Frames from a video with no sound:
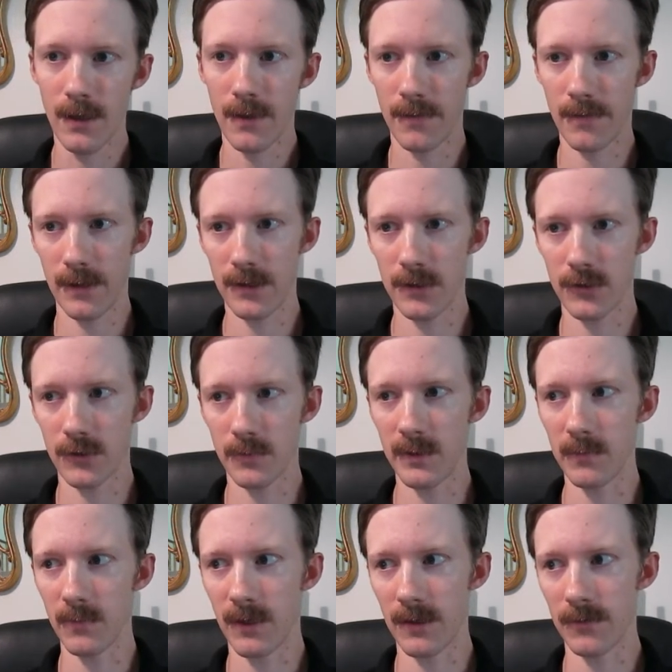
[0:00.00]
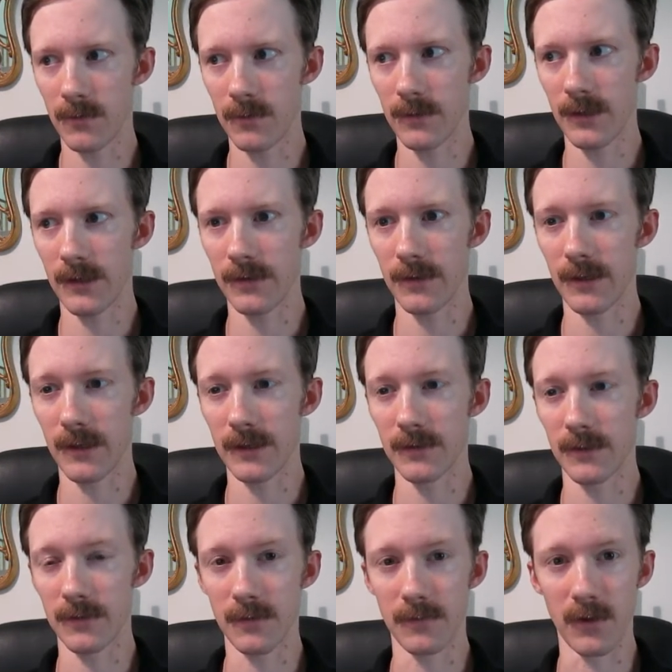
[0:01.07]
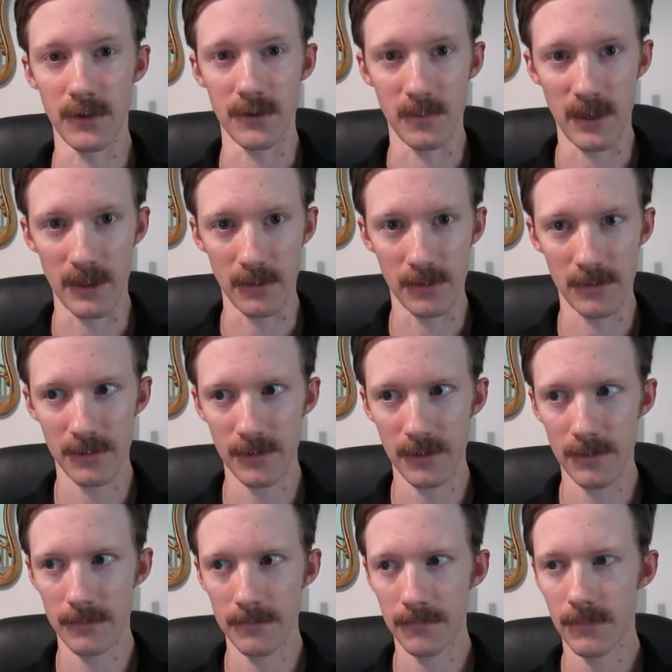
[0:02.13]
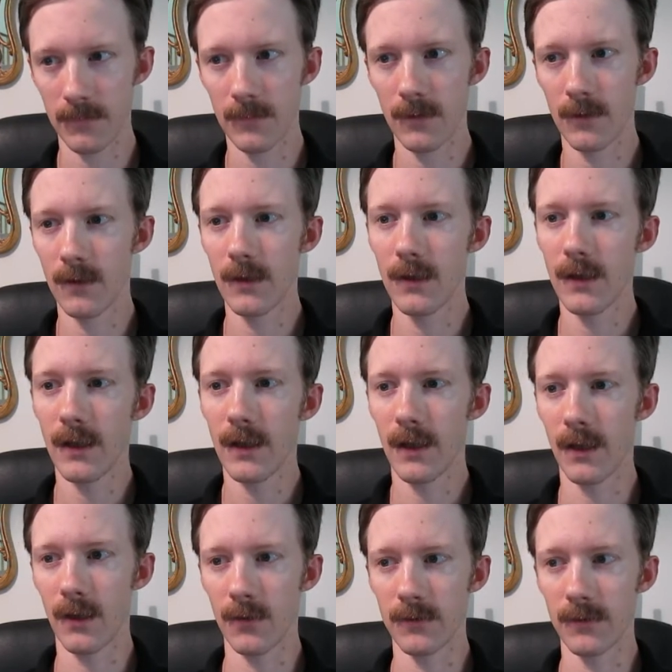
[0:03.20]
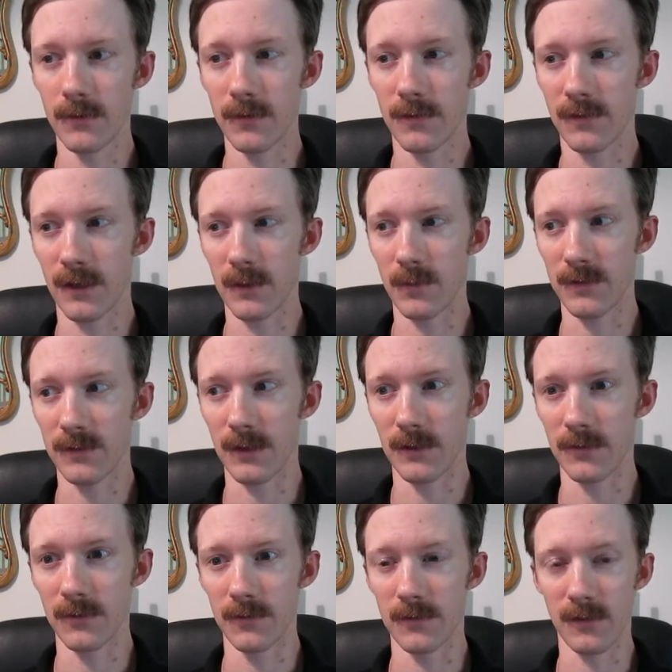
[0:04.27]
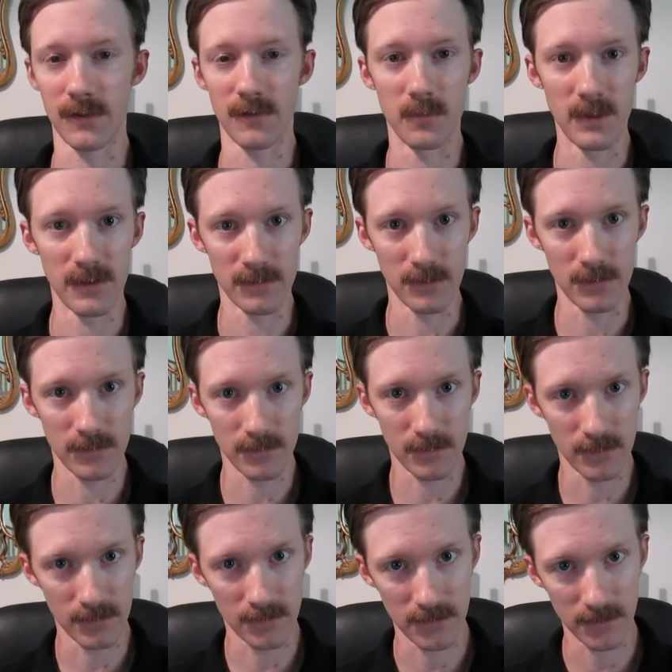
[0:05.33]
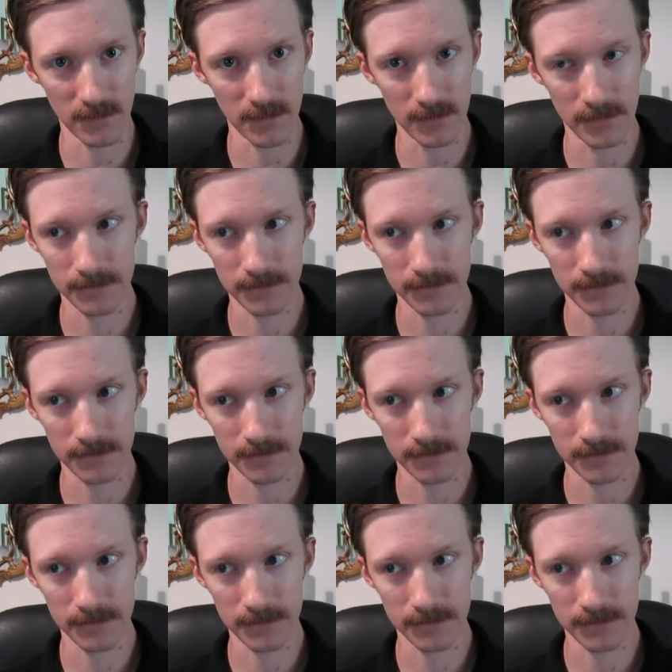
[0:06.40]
That it should be modeled in the likeness of our democracy, held to the same standards as business, etc.